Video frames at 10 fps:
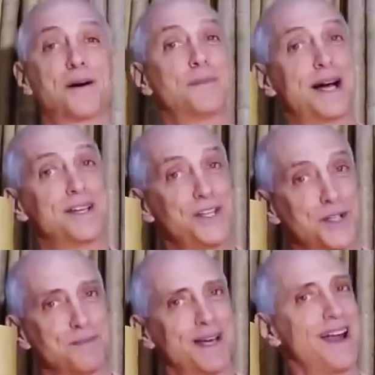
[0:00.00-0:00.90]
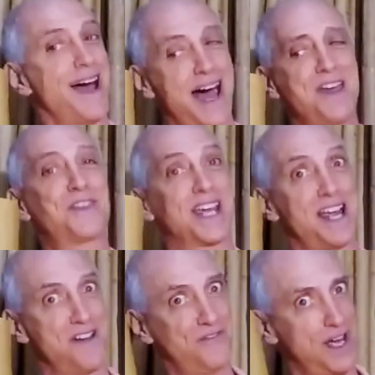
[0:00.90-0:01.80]
about you, but I think
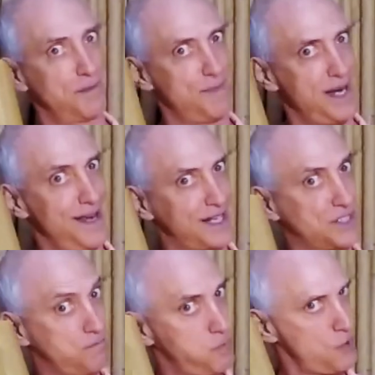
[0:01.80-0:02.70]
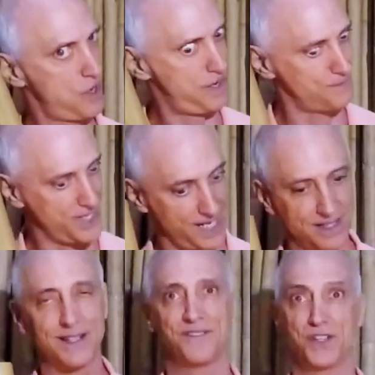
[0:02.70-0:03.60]
I found my next prom
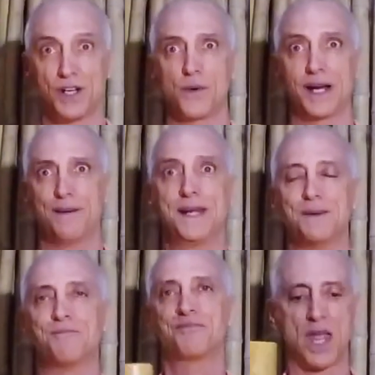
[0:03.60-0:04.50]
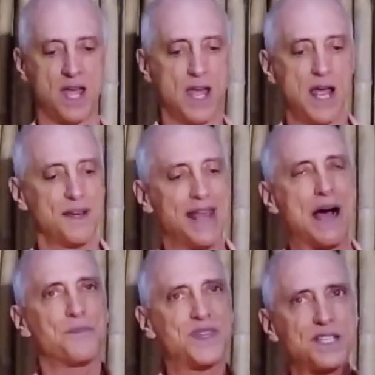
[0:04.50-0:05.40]
date, if you know what I mean.
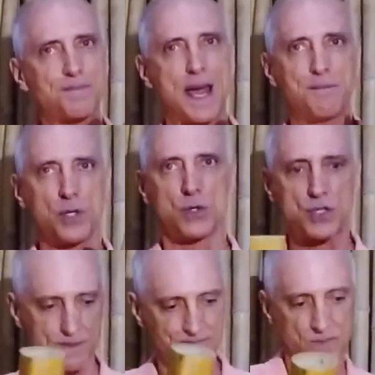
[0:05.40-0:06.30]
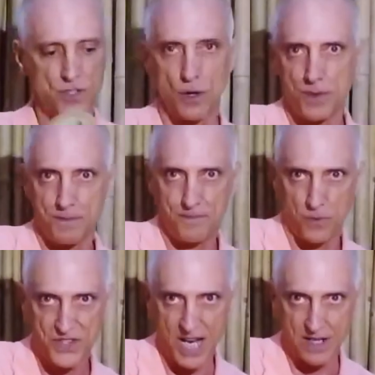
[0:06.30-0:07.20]
Now, these bamboos, so the
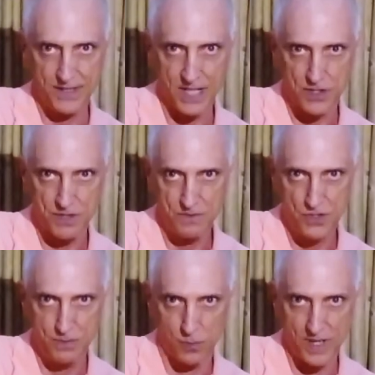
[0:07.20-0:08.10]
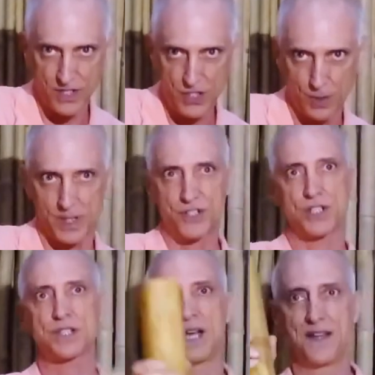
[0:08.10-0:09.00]
solid does 1 to 2
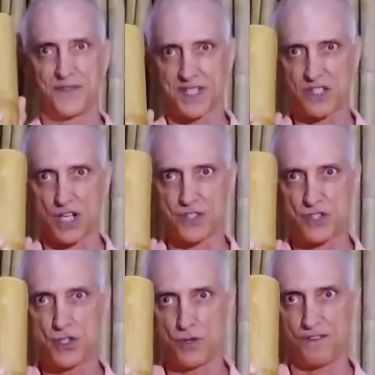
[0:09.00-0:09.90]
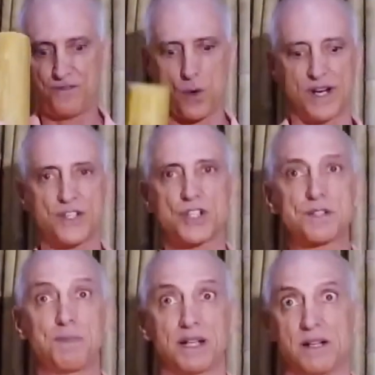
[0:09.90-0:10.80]
inches. This does 2 to 4
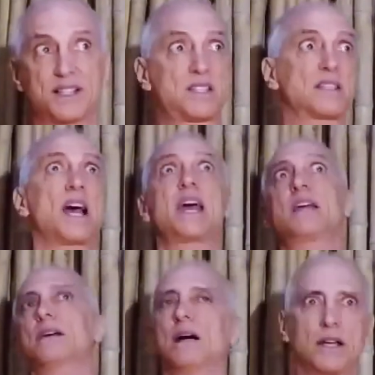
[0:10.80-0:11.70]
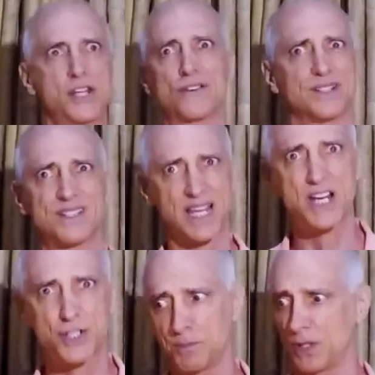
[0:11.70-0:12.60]
inches, but let's say you're
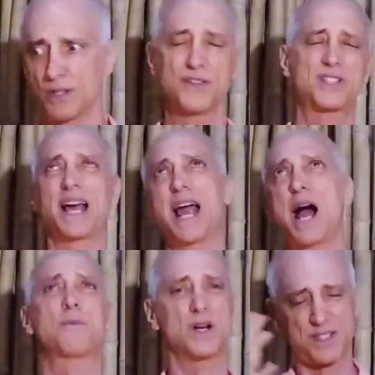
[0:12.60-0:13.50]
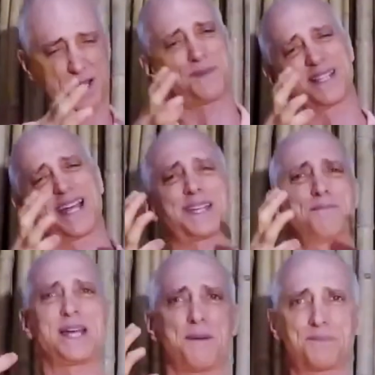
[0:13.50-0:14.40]
insatiable. You say, I want something that can
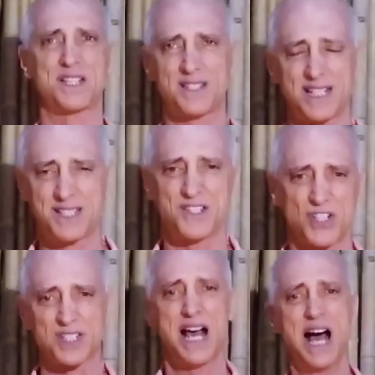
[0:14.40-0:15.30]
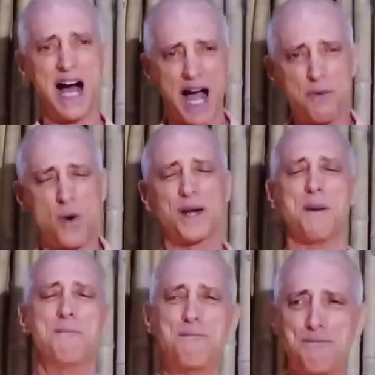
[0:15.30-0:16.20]
be up to 6 inches. I want
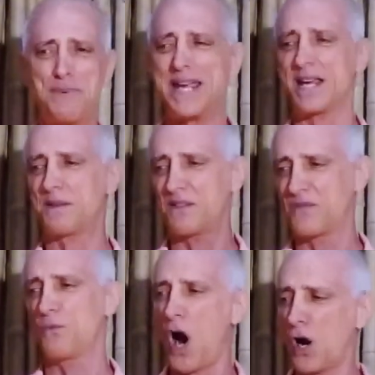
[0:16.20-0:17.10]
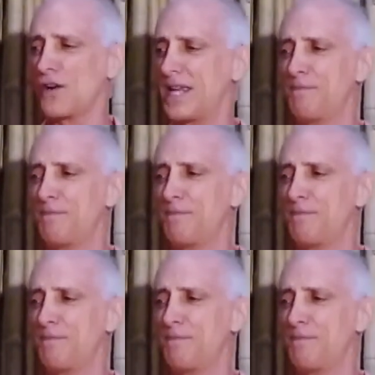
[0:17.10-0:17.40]
a big, hardy